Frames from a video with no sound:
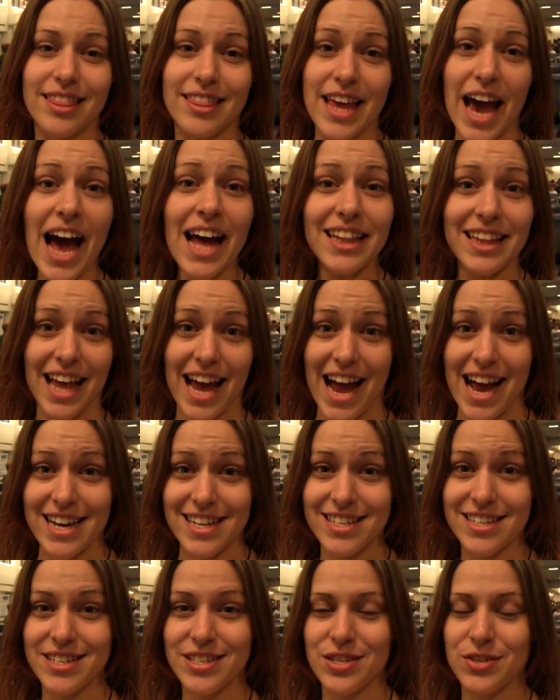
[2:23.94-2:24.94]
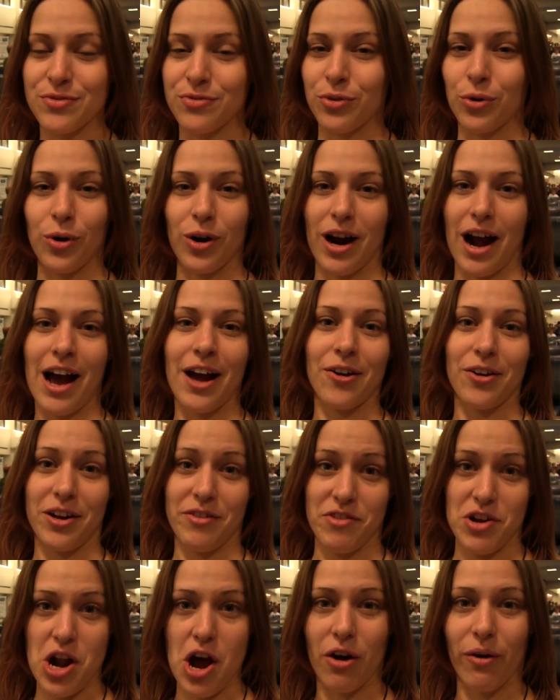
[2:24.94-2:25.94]
That lasts for I don't
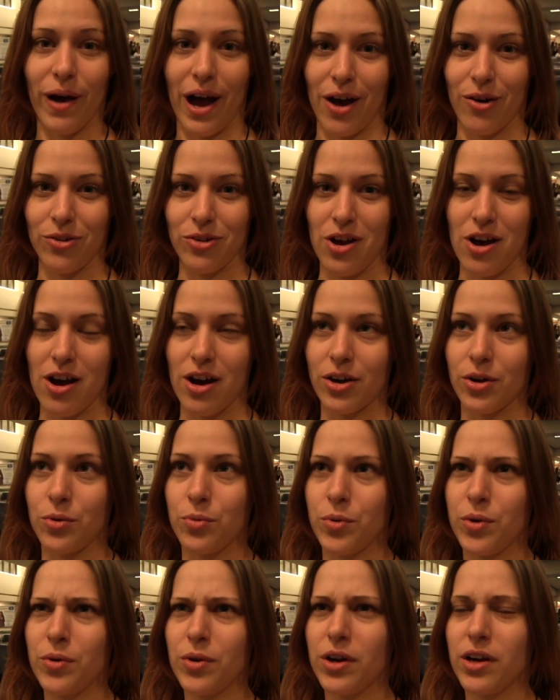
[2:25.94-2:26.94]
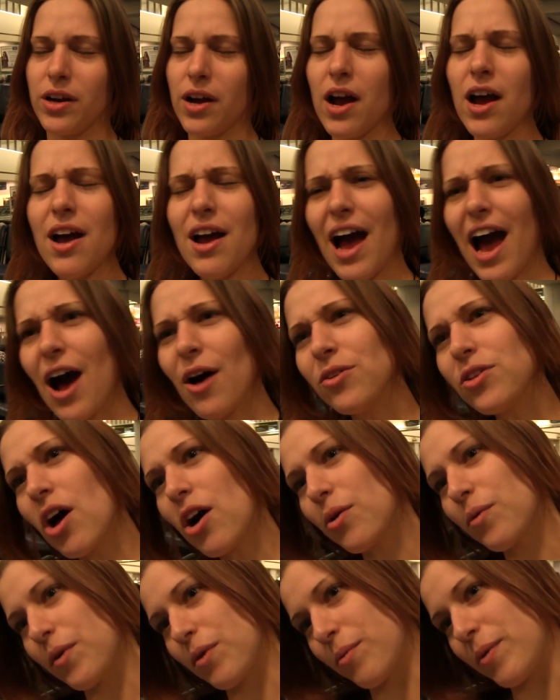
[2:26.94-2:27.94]
even know how long. We were, how
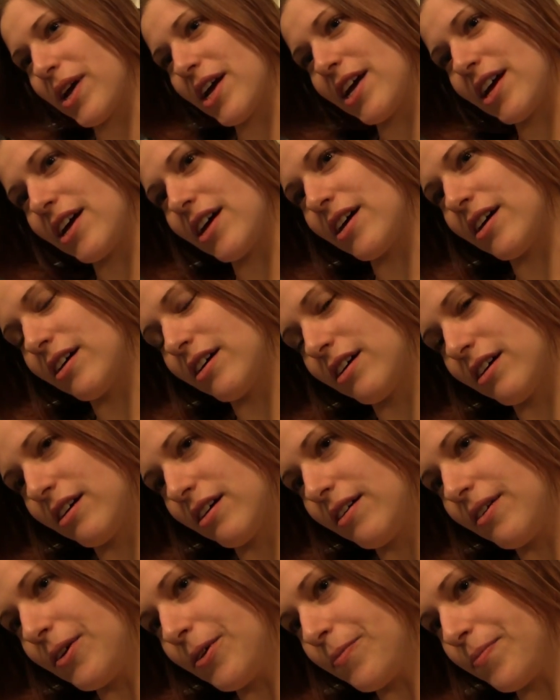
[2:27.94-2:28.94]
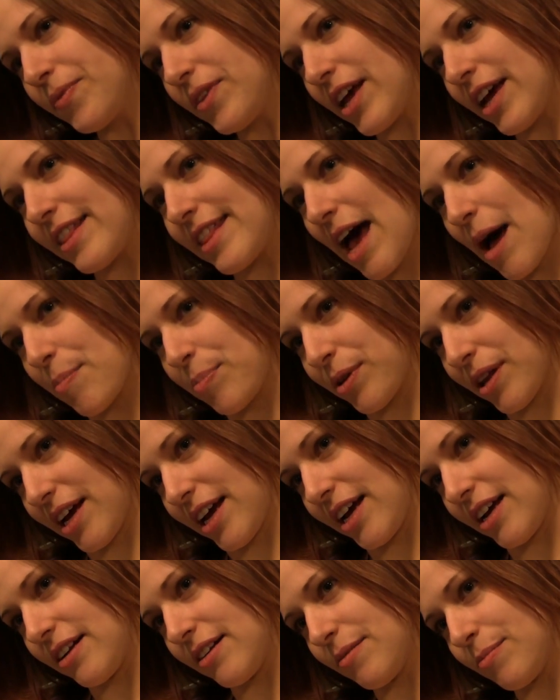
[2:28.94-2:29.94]
long were we? in that
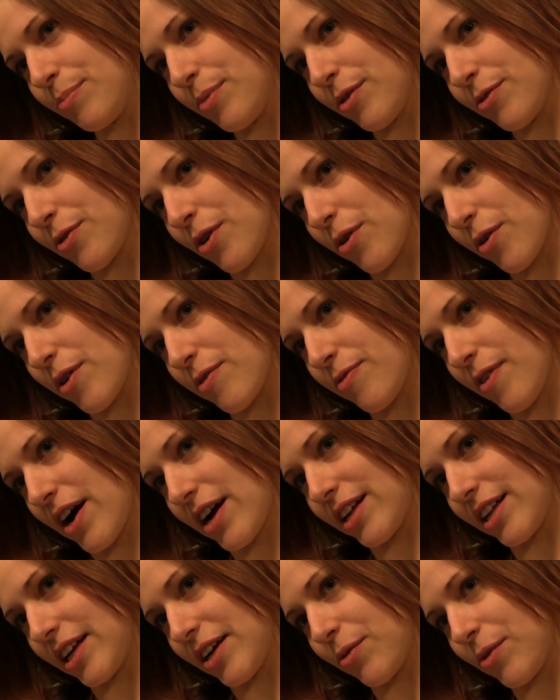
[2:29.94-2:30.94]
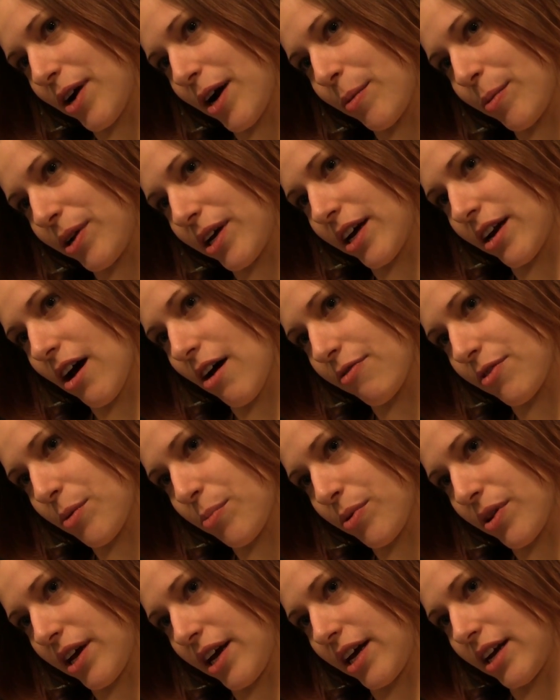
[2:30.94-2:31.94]
plane before we finally were able to get off the
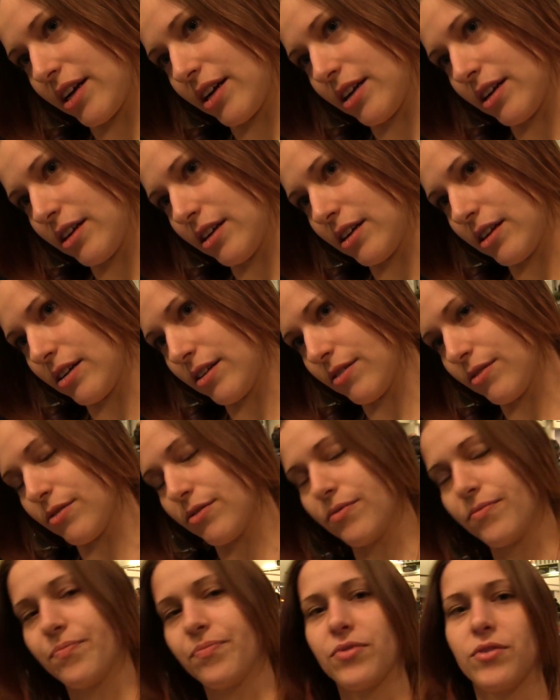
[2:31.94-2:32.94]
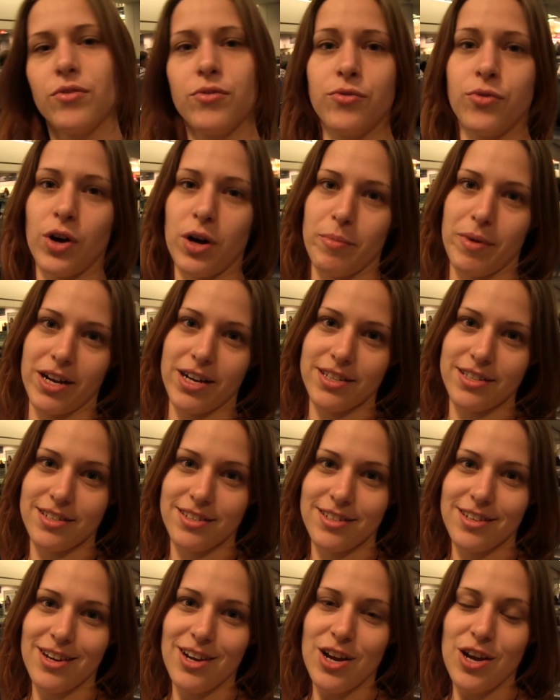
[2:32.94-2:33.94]
plane. 40 minutes. 40
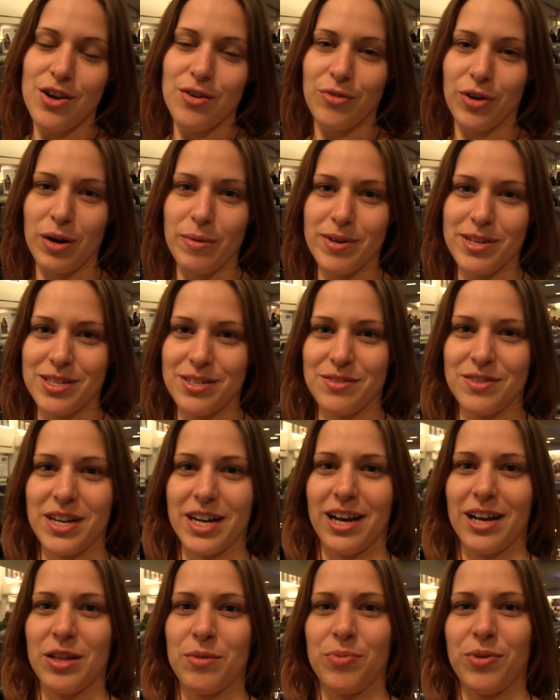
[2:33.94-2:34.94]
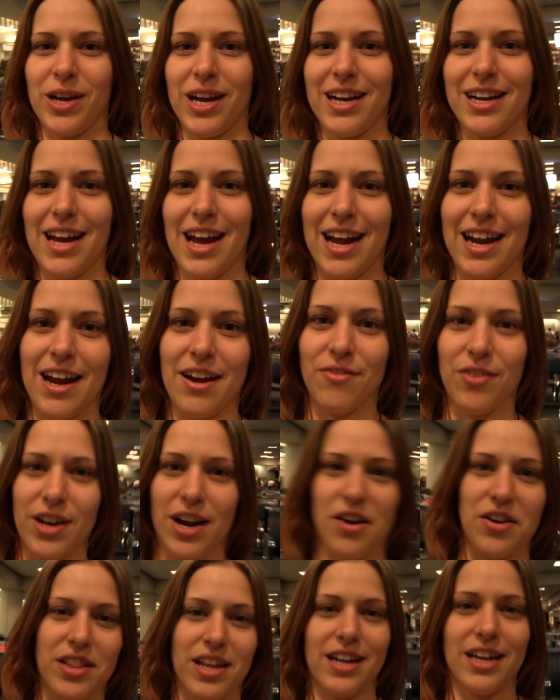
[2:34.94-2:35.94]
minutes. 40 minutes of sitting on the plane, and every
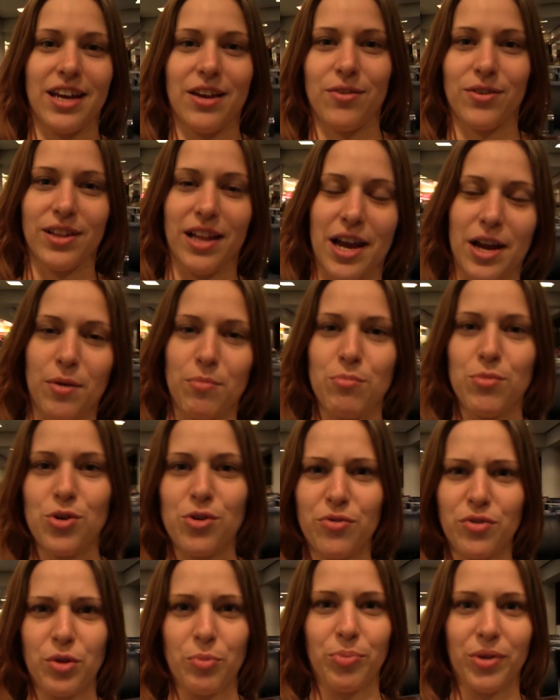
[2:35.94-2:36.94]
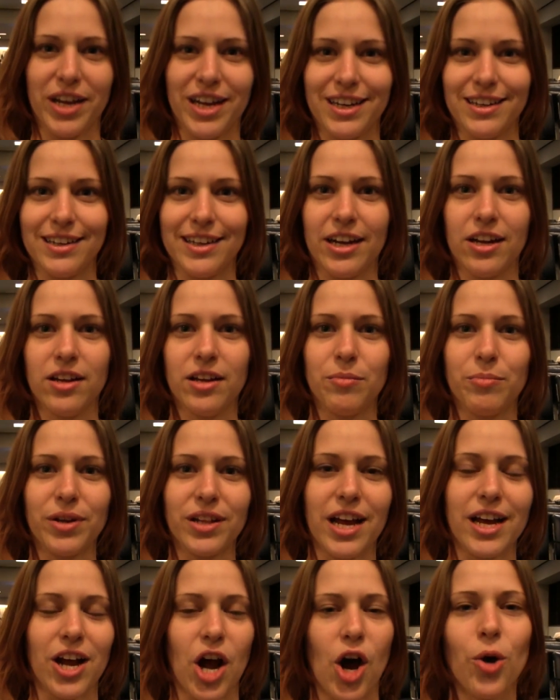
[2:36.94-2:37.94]
now and then he would like move the plane a little and be
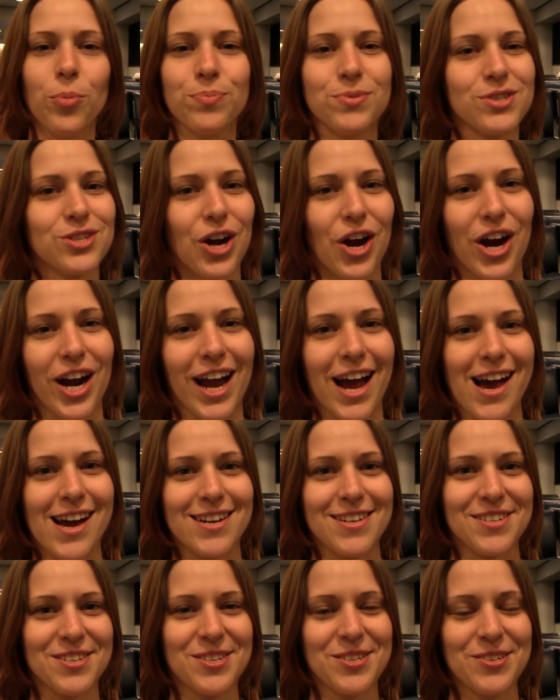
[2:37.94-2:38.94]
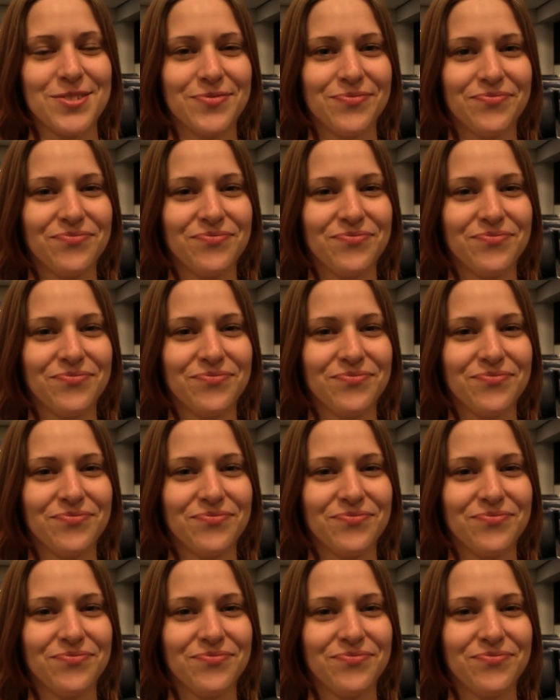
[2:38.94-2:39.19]
like, oh, sorry guys.